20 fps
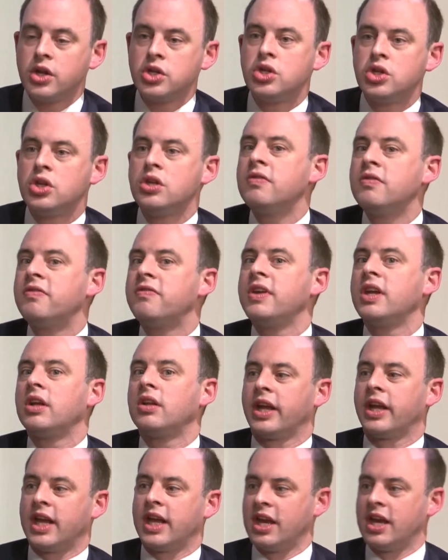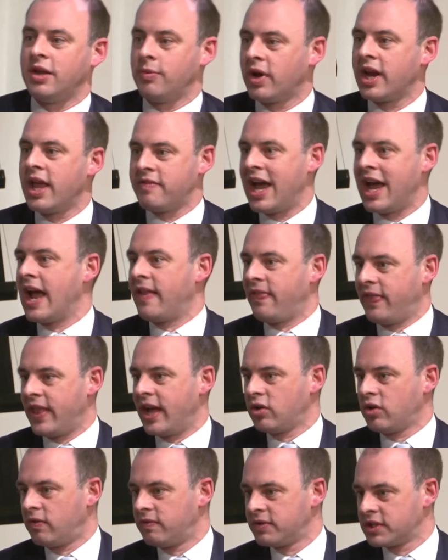Do you feel like anyone ever had
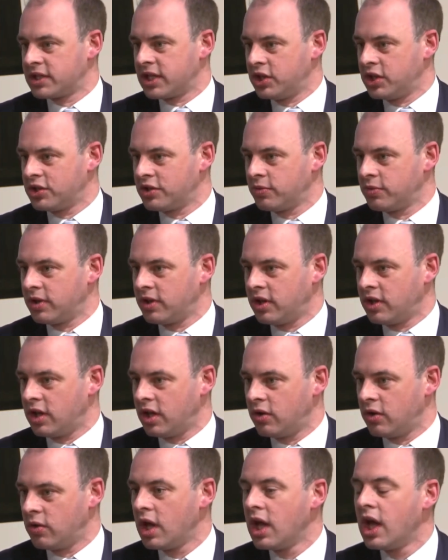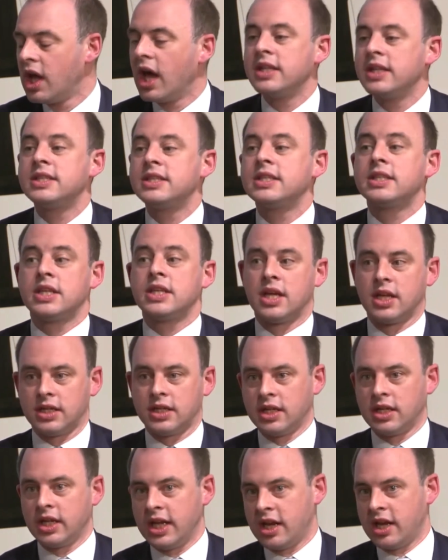that conversation with you? And
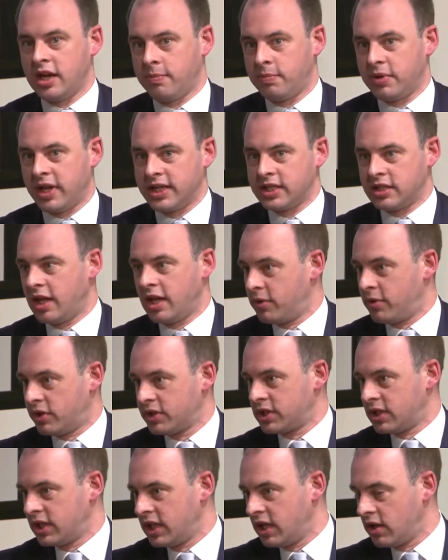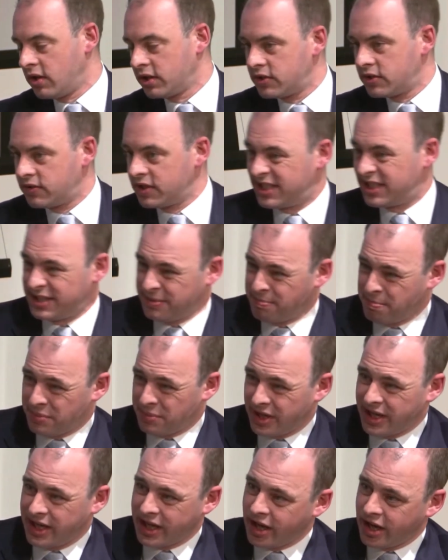certainly in a place like Boston, the answer is
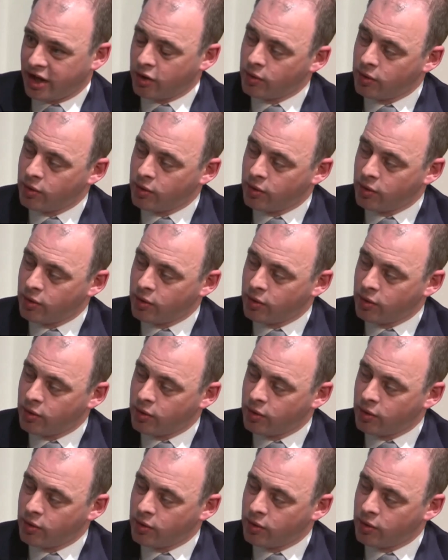simply no.